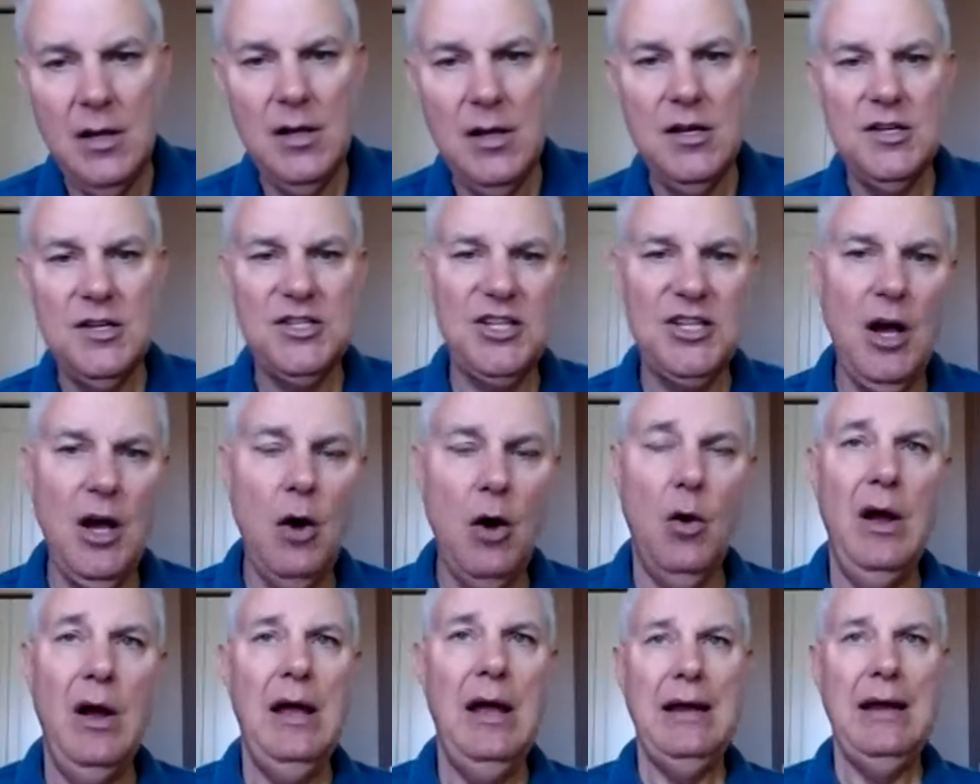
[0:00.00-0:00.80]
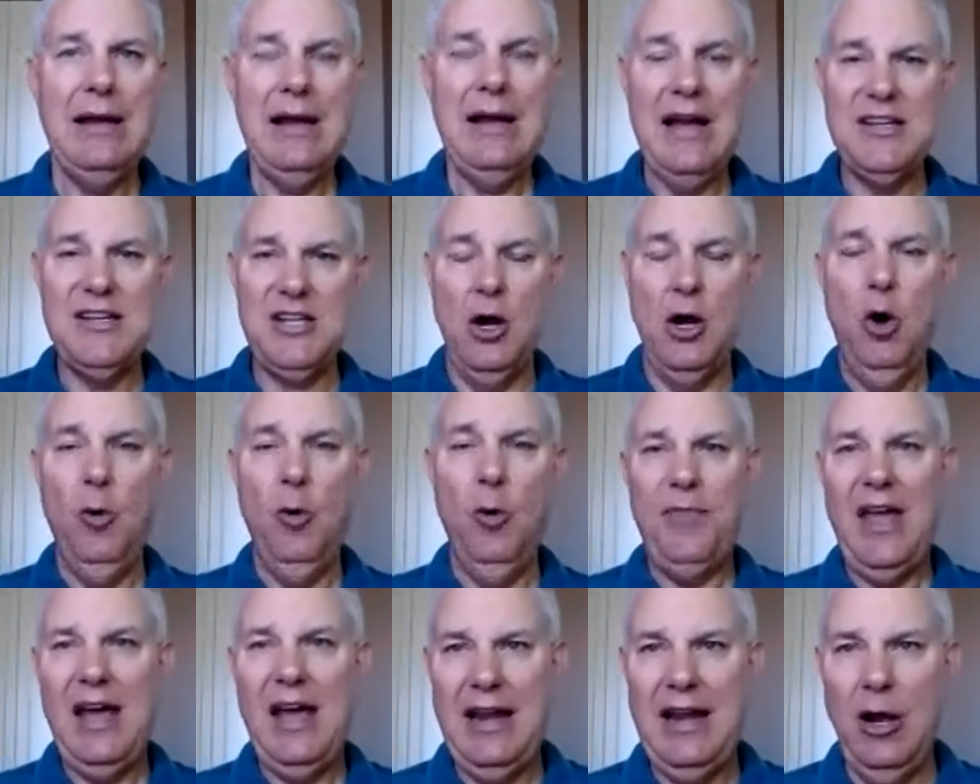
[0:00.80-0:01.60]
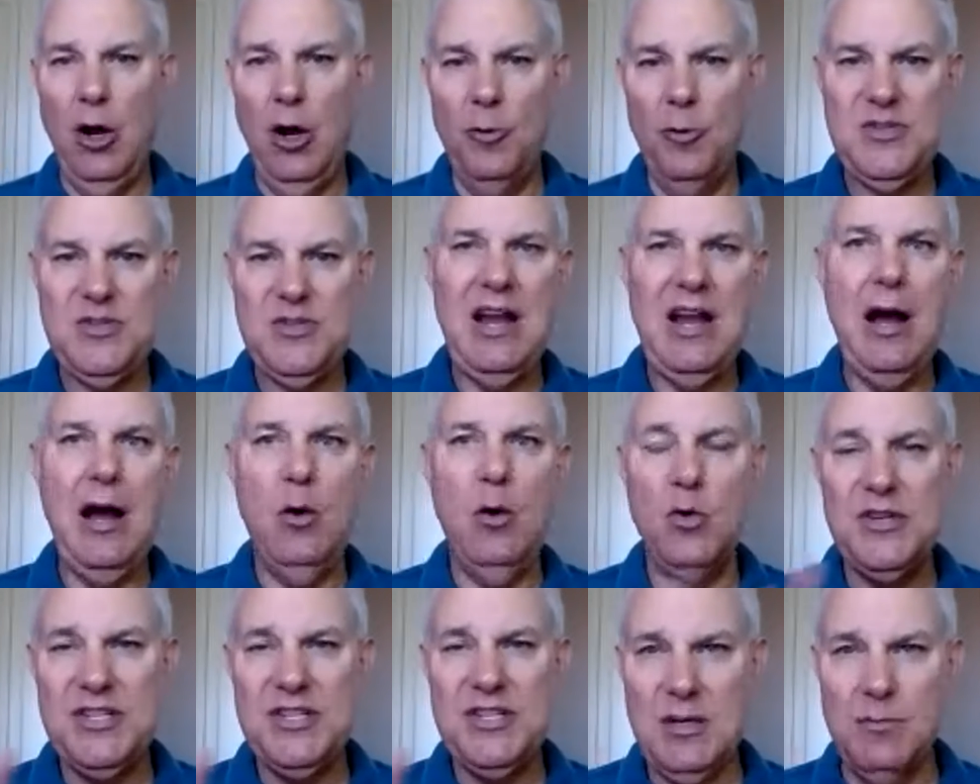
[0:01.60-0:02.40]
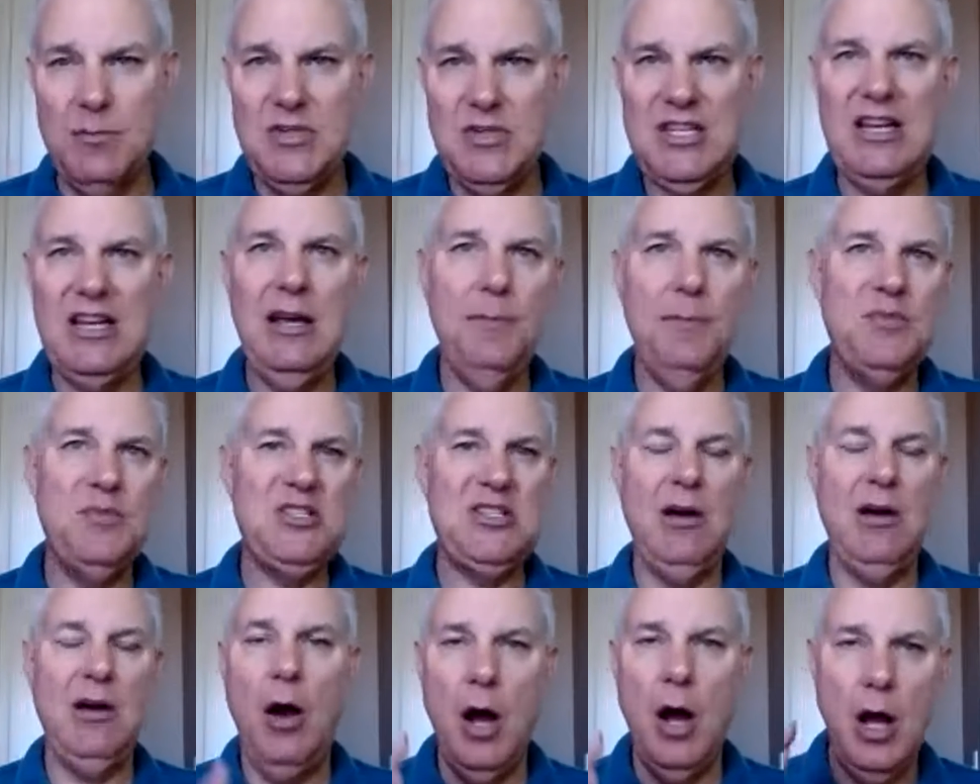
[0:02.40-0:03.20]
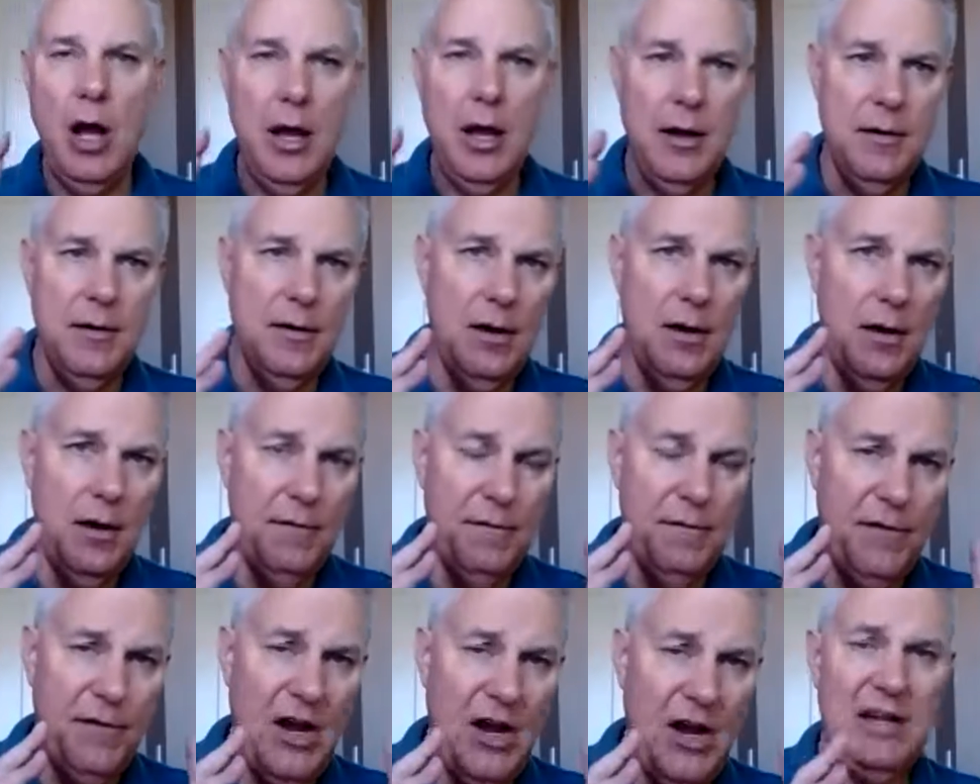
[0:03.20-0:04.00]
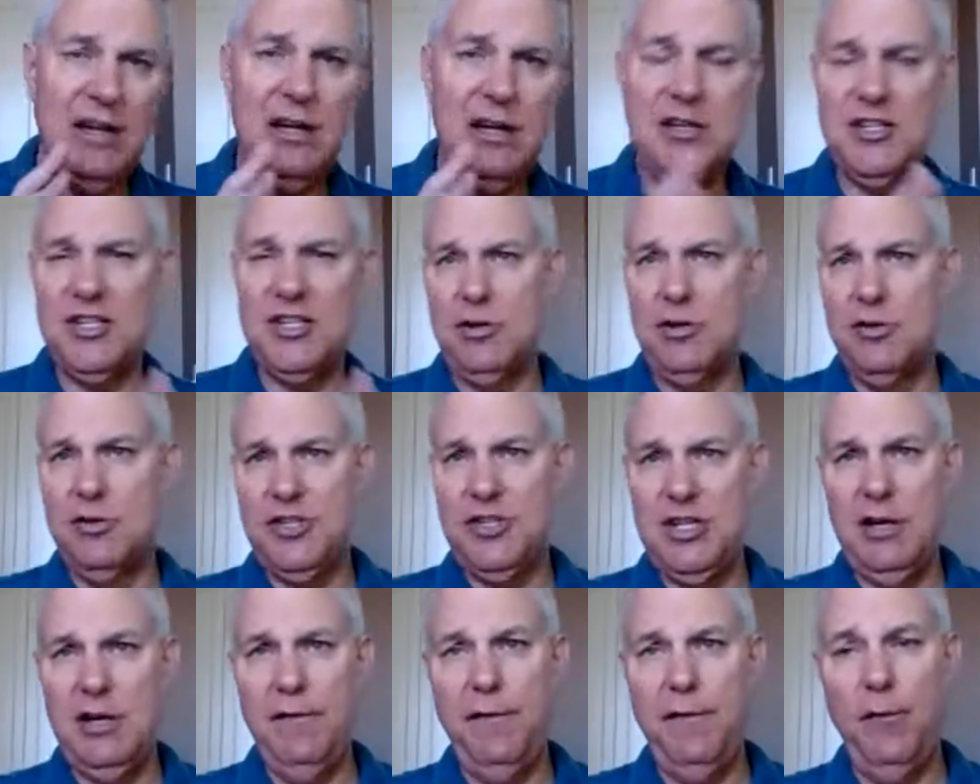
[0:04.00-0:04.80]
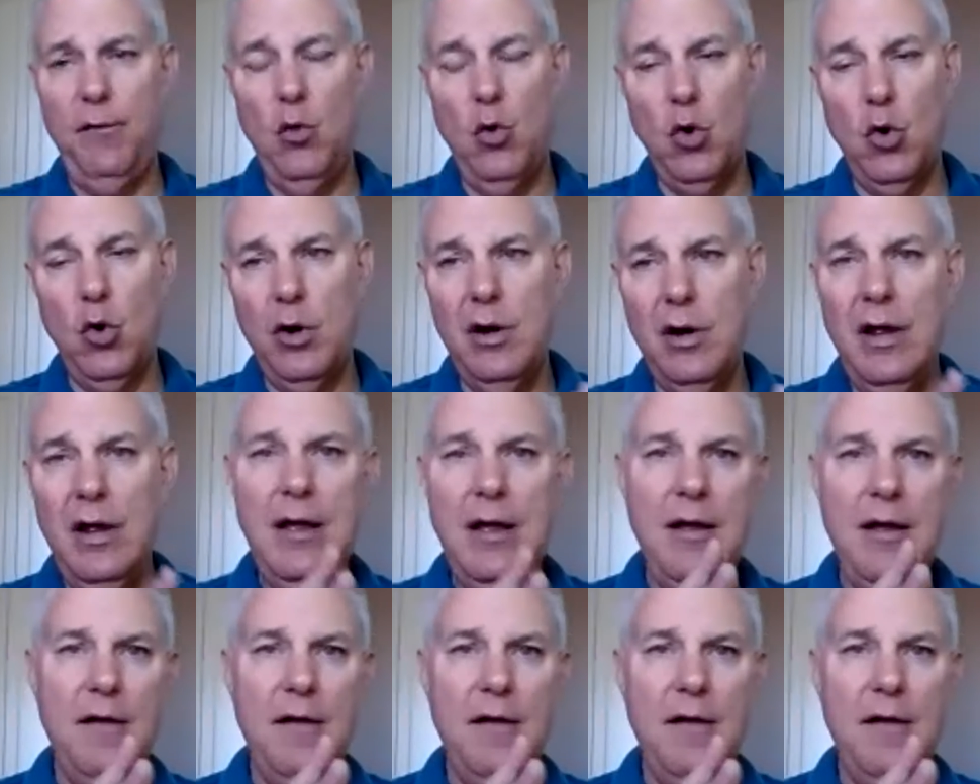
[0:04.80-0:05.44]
so guys, I hope that helps you out with some tips on finding and searching for